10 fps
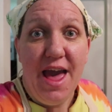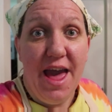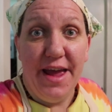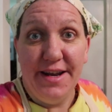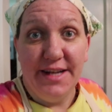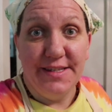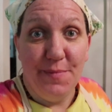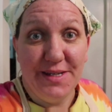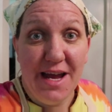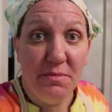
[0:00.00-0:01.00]
And I
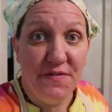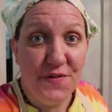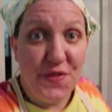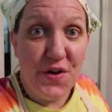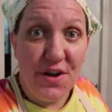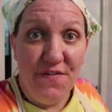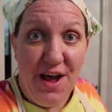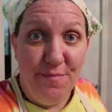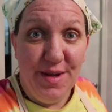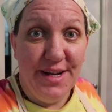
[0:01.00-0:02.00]
set my timer for
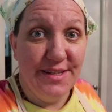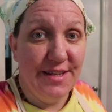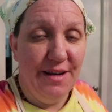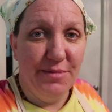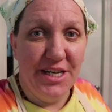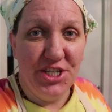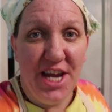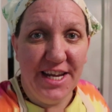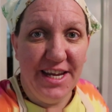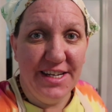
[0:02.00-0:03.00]
35 minutes and I'm gonna
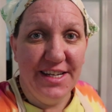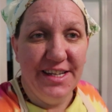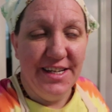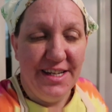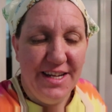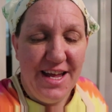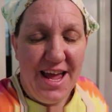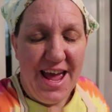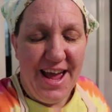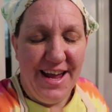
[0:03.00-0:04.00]
check it
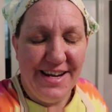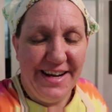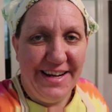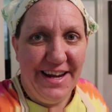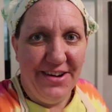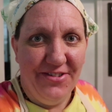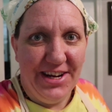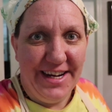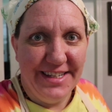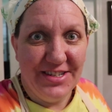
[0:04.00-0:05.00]
and I can't
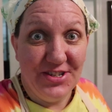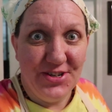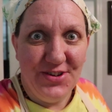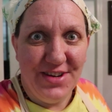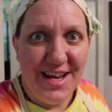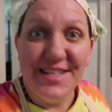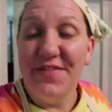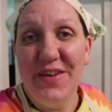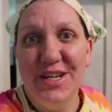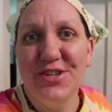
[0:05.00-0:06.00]
wait to show you guys
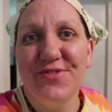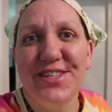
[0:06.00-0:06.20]
the finished